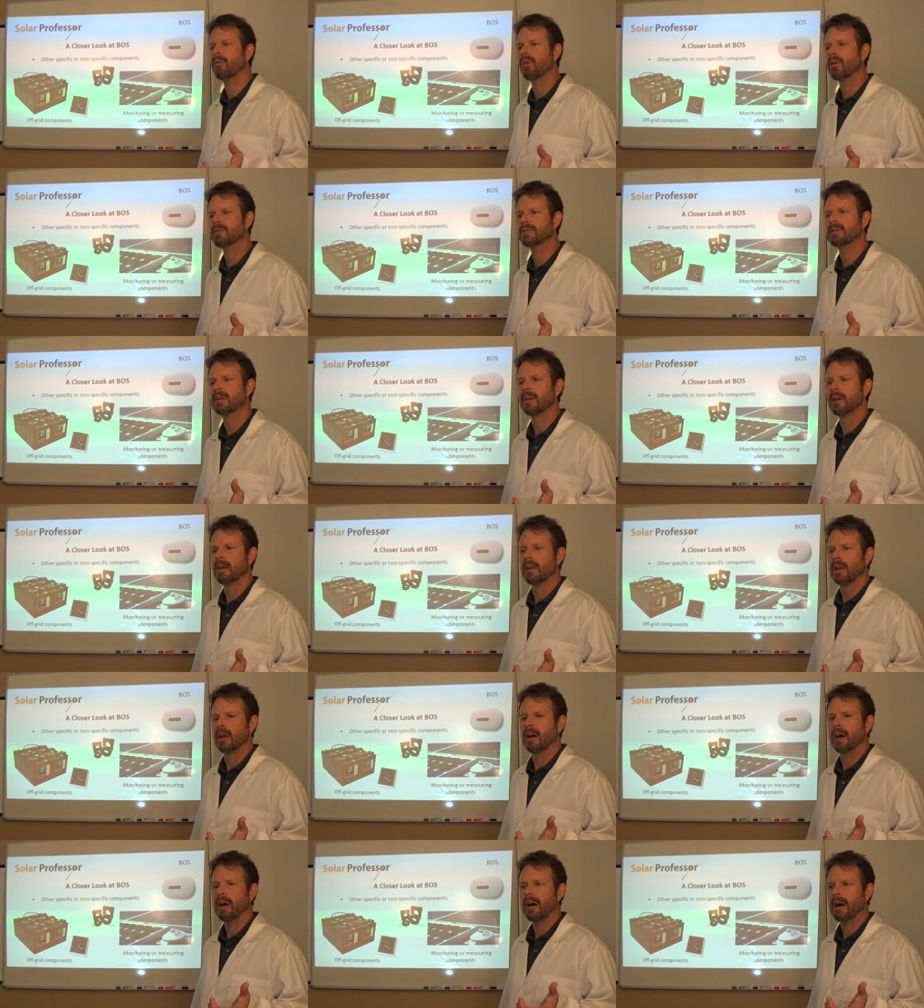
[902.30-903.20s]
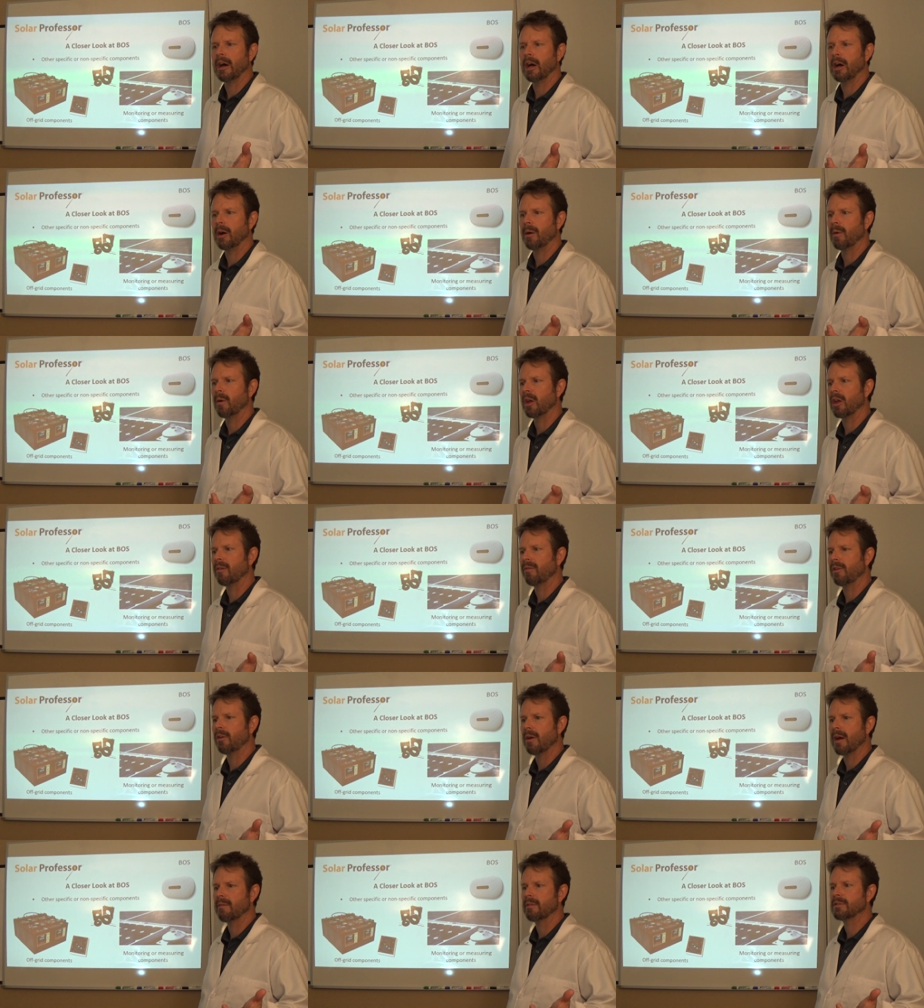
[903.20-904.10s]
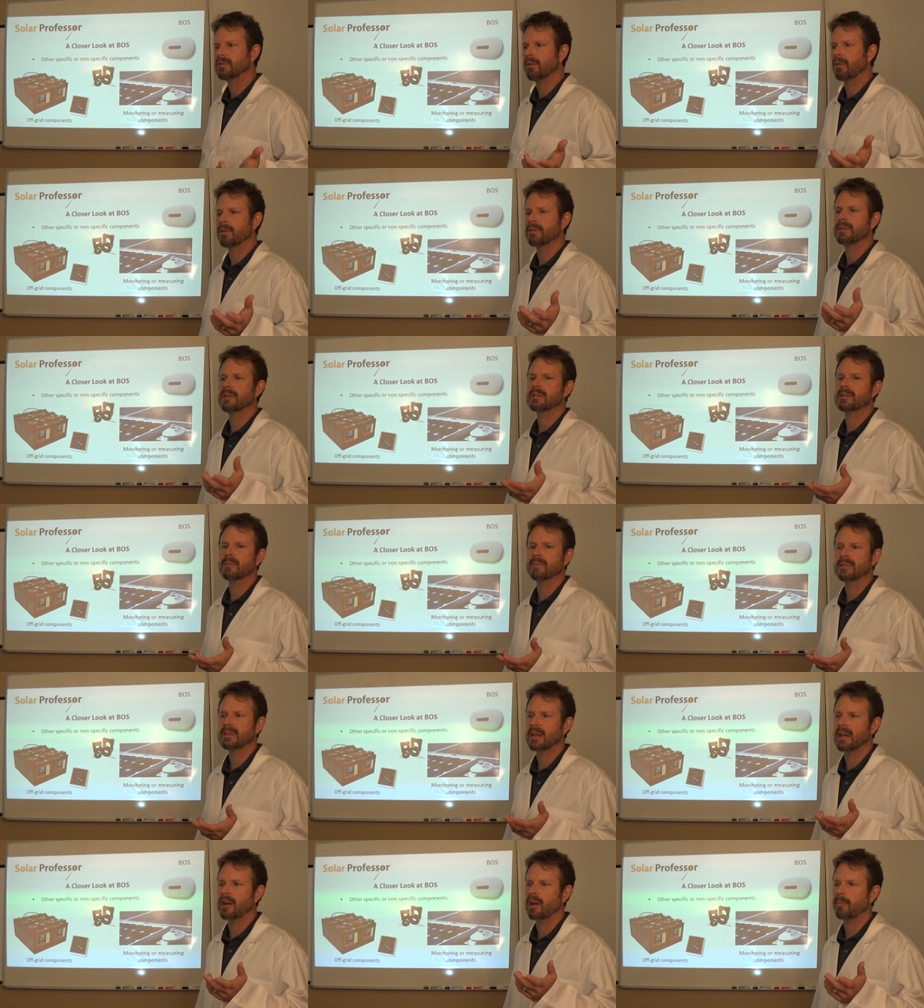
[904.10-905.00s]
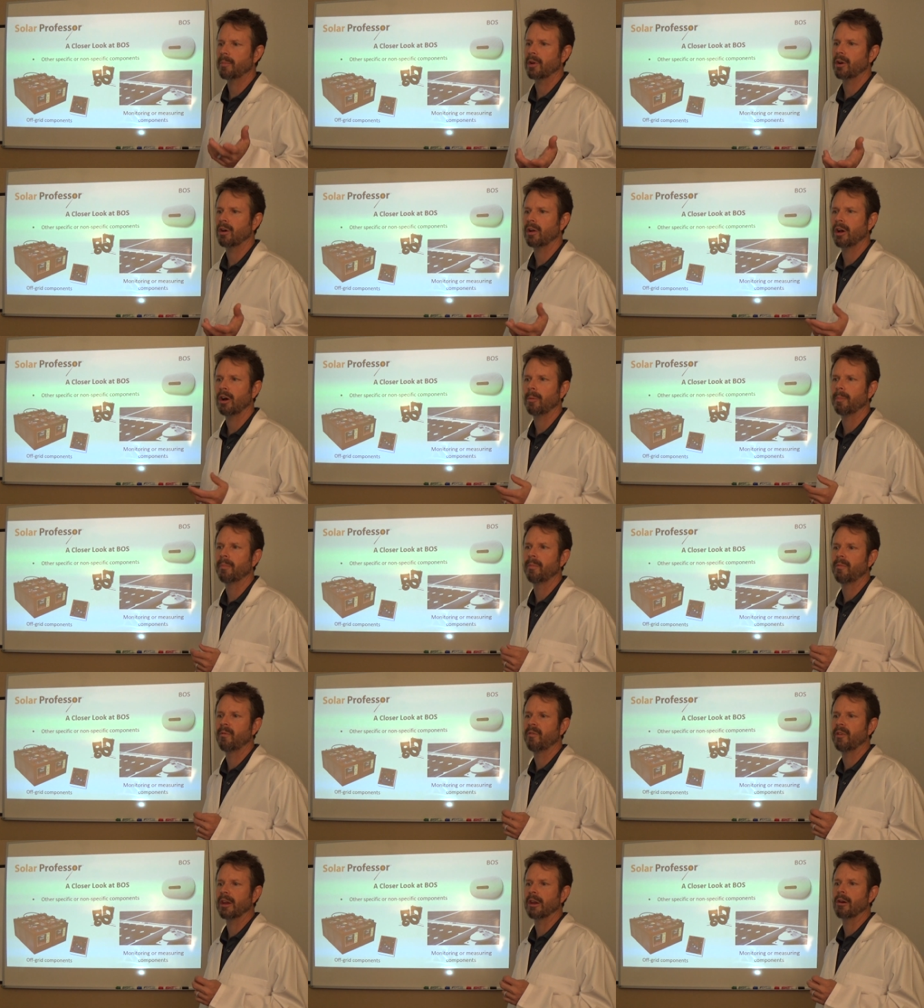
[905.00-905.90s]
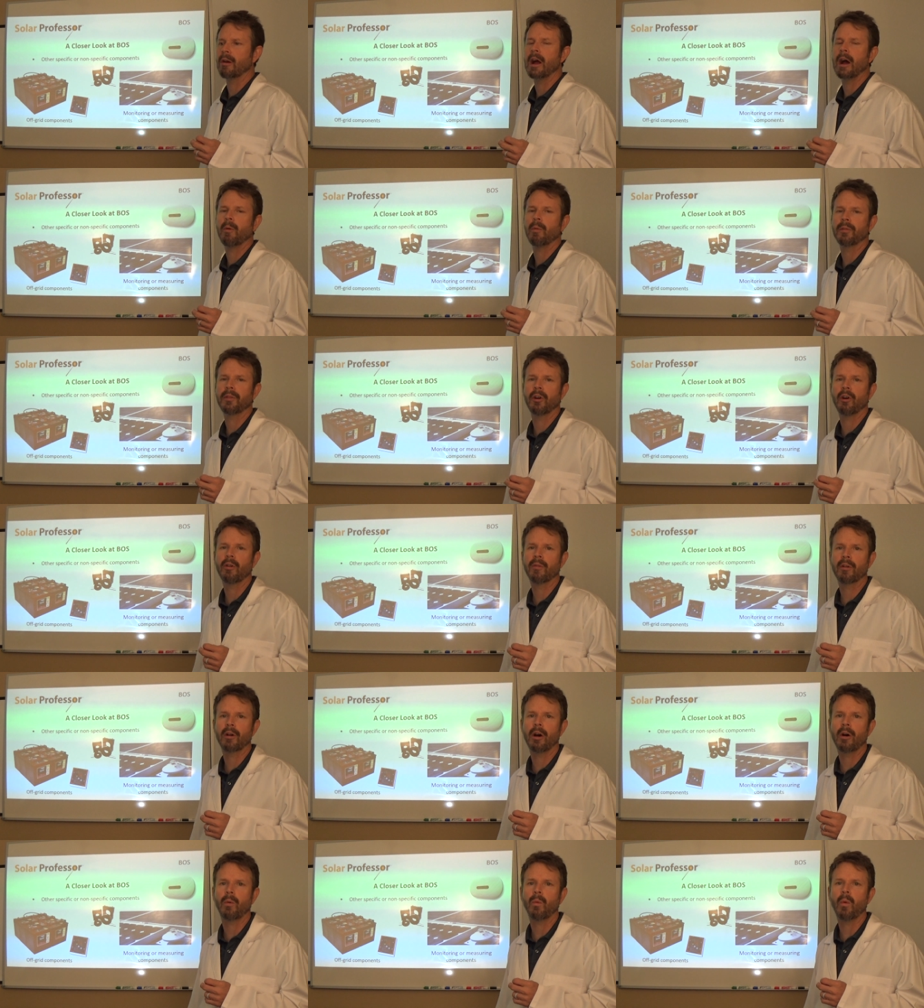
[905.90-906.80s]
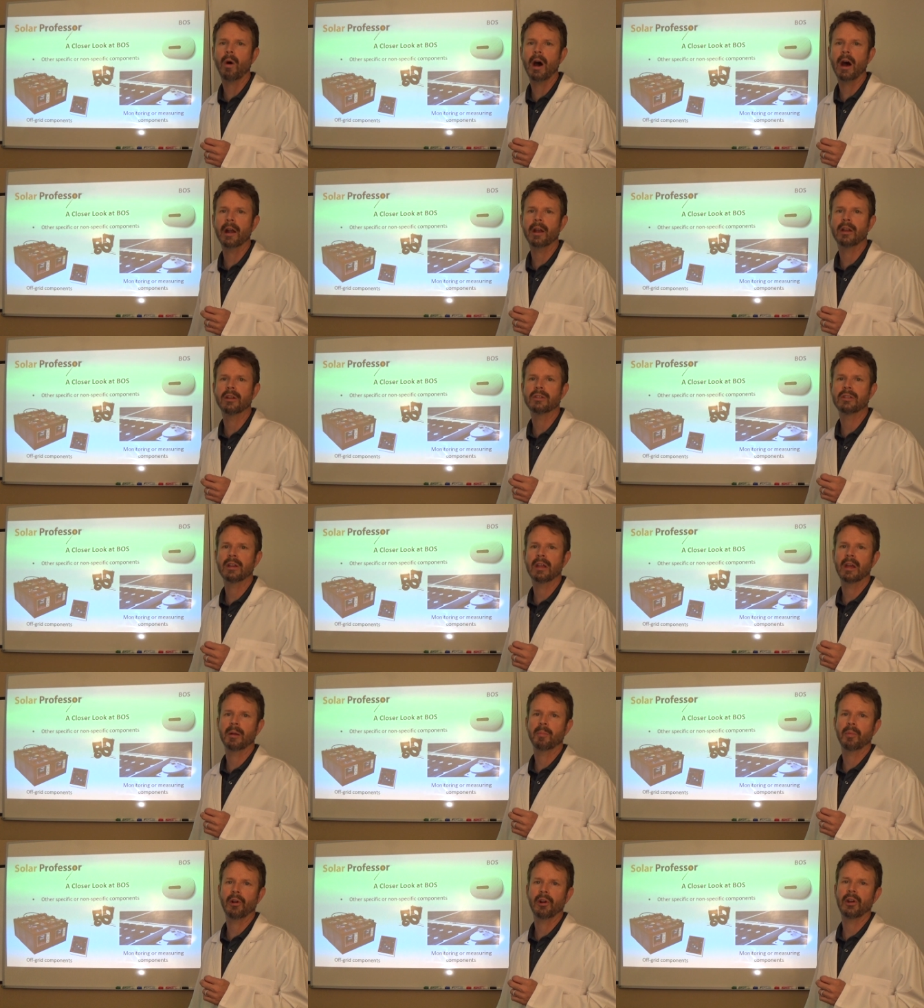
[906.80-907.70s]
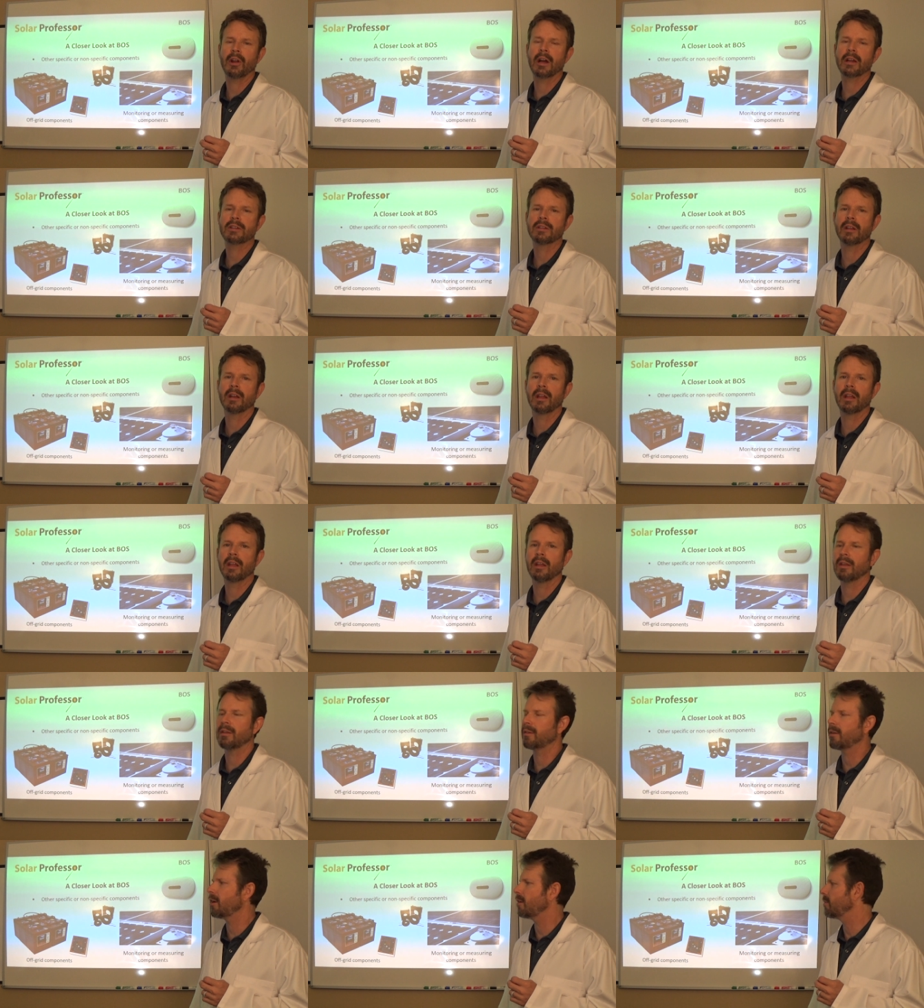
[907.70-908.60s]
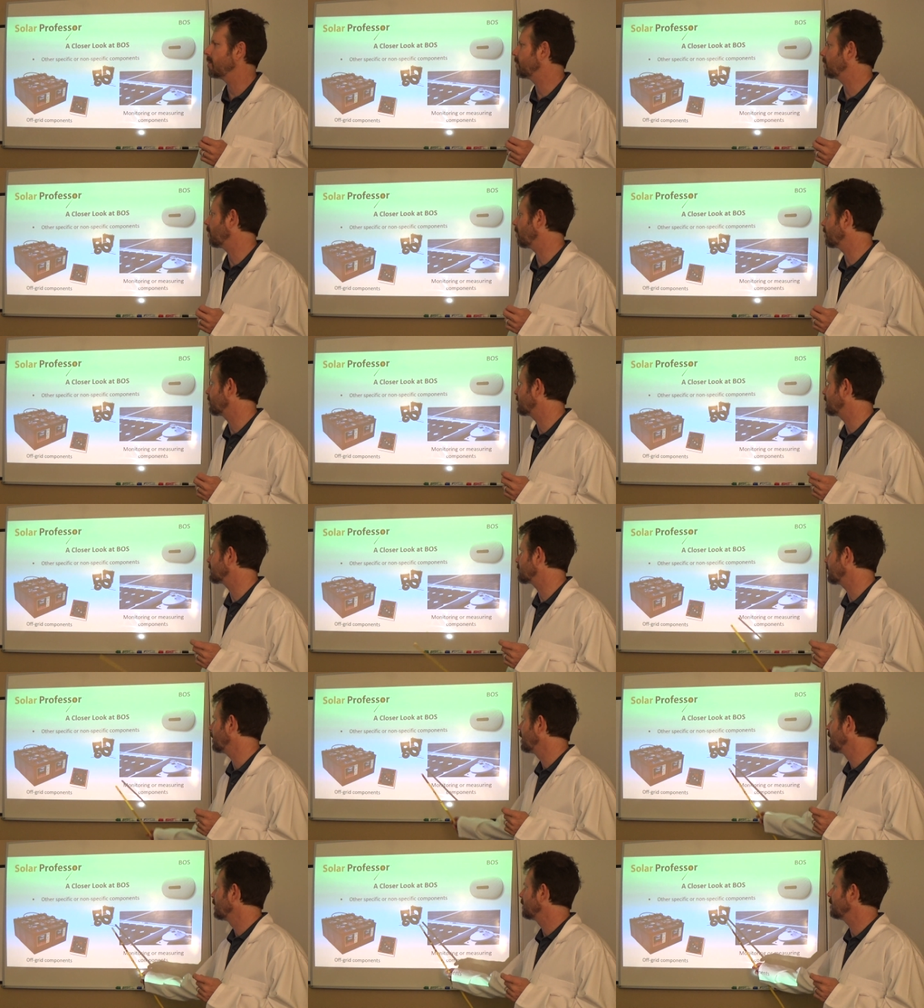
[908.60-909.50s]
course uh, if you have a solar system set up it'll help figure out what the overall wattage and production is of the solar system.